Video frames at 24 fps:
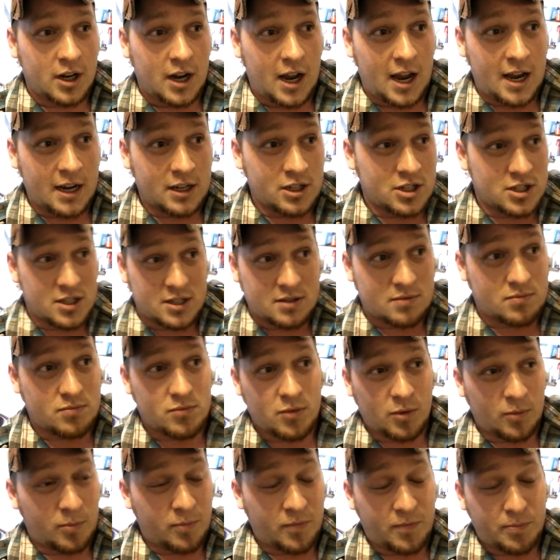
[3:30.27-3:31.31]
and just
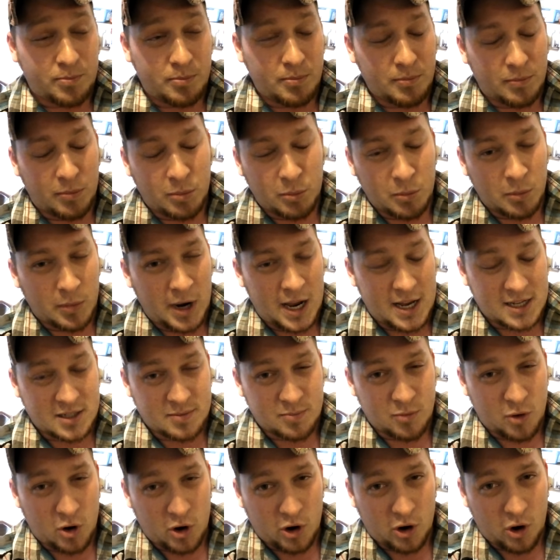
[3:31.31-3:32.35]
mass
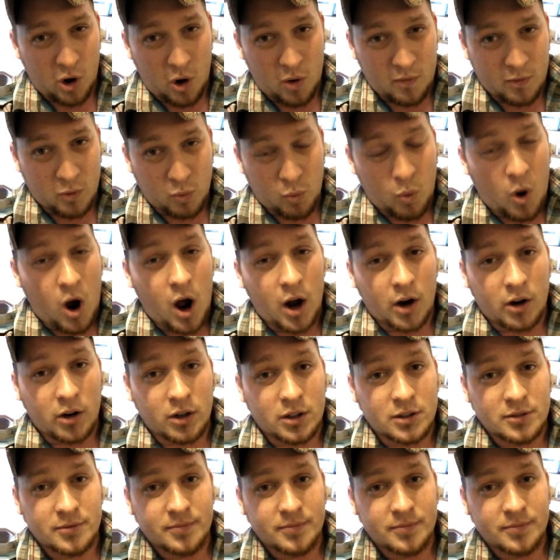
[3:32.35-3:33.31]
murder over water.